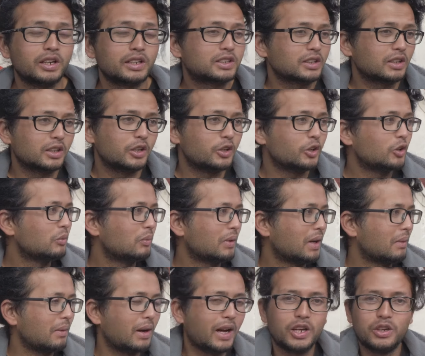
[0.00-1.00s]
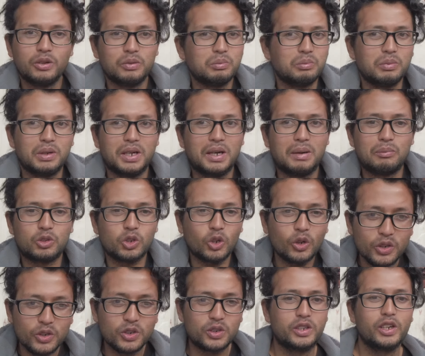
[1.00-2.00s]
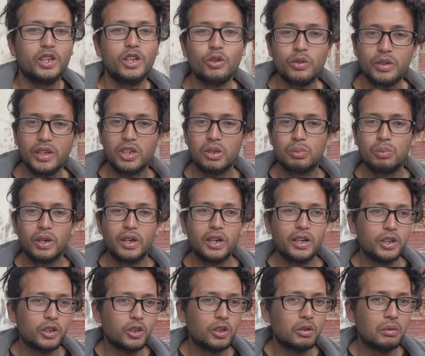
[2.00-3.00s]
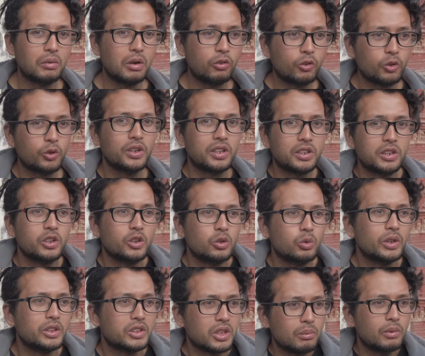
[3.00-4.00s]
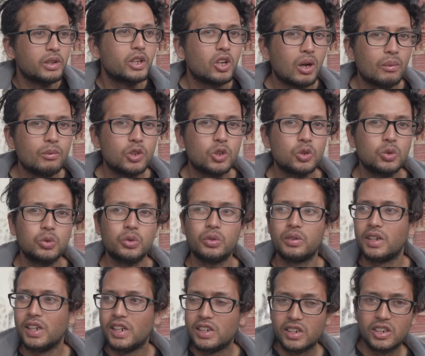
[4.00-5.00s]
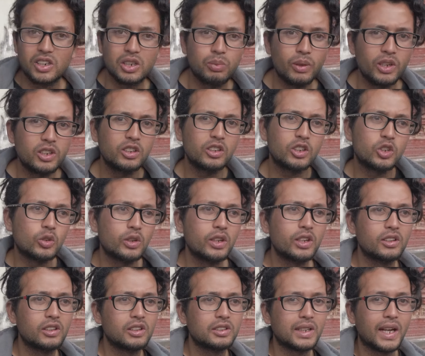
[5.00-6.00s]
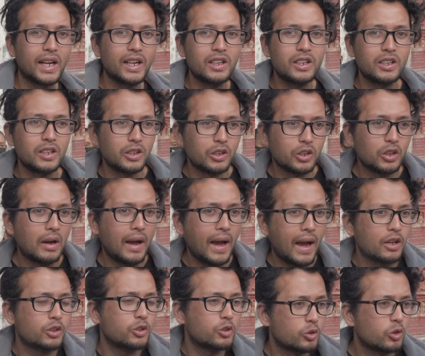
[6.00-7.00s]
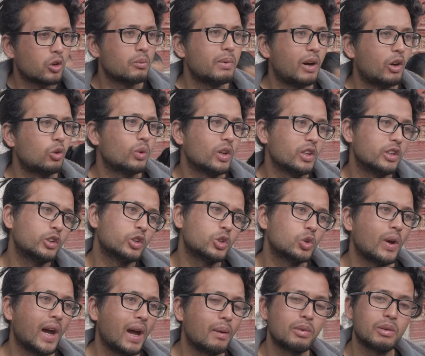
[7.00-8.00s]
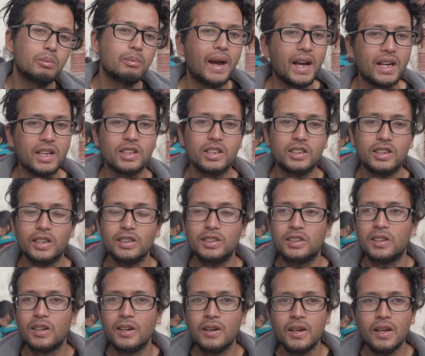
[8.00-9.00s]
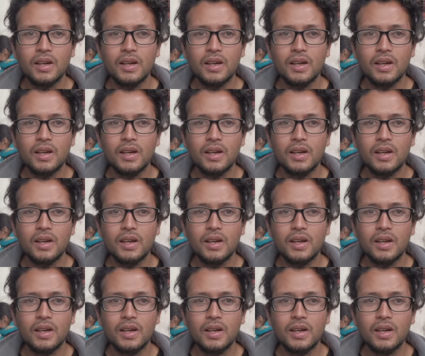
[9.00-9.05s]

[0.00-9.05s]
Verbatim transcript: It's, you know, I, I, I'm sorry to tell you this, but, you know, of course, you know, when somebody comes to religious space, historical side, you know, has to know about what used to happen back in the days.